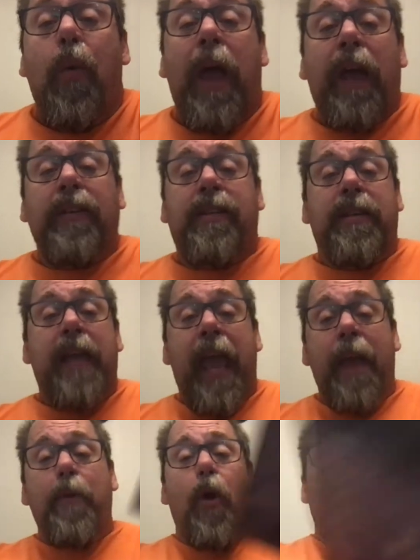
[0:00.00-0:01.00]
Well,
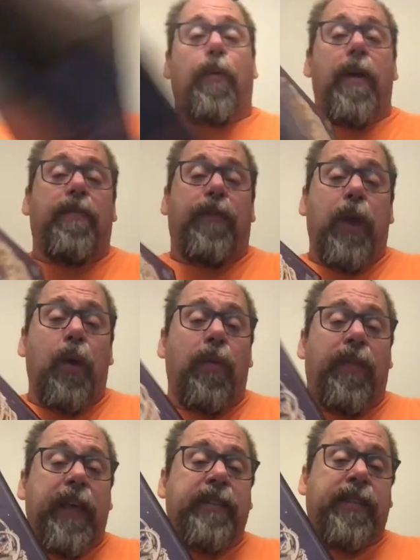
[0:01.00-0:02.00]
today I'm going to review
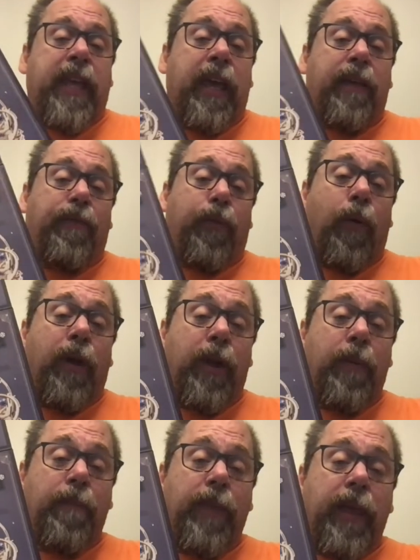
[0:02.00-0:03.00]
this kit for
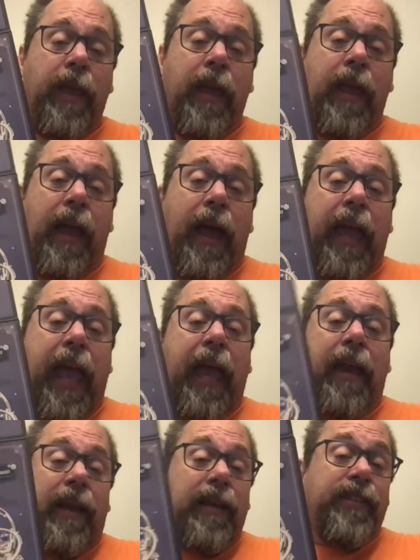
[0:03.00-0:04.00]
you.
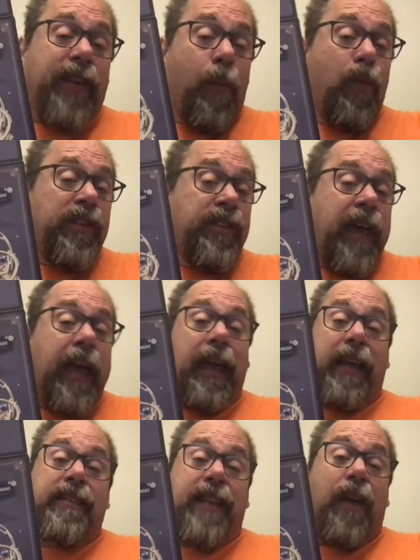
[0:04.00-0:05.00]
Again, some will
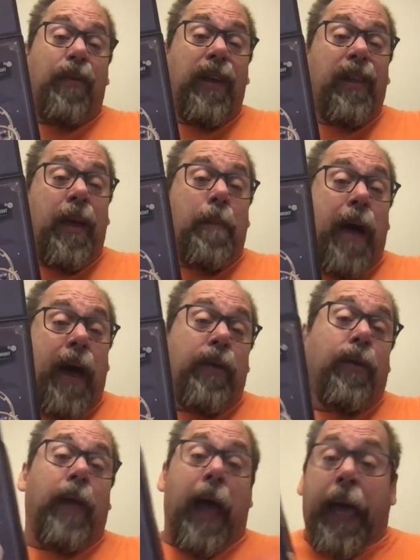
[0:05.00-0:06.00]
say, is that really a
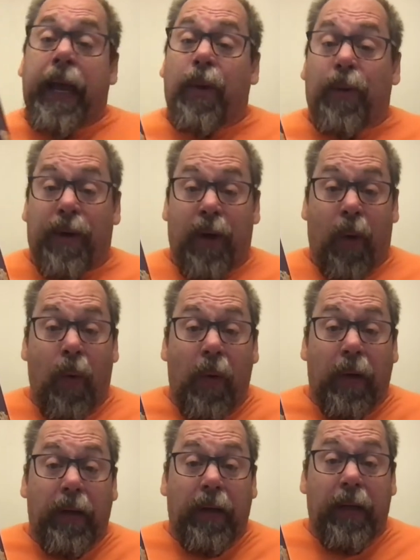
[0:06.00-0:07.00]
model? I don't
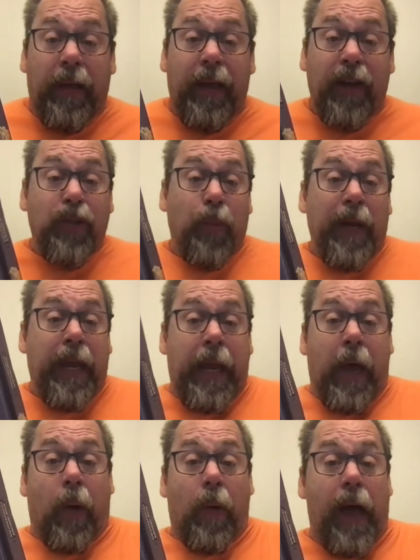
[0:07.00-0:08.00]
know. Here's what I
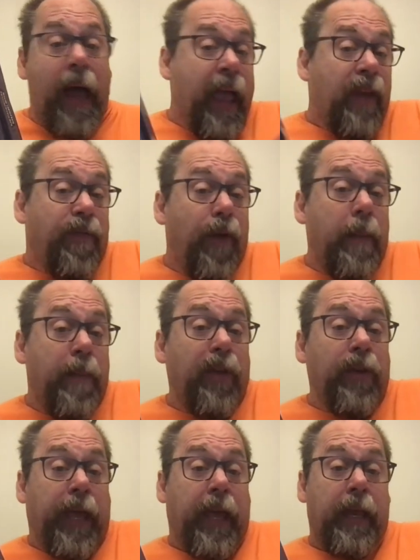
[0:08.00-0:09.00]
know I had fun
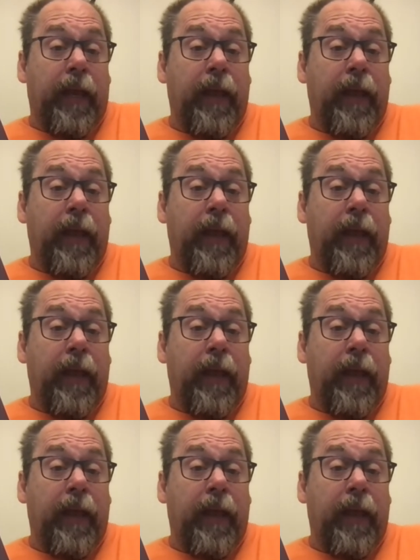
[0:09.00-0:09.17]
building it.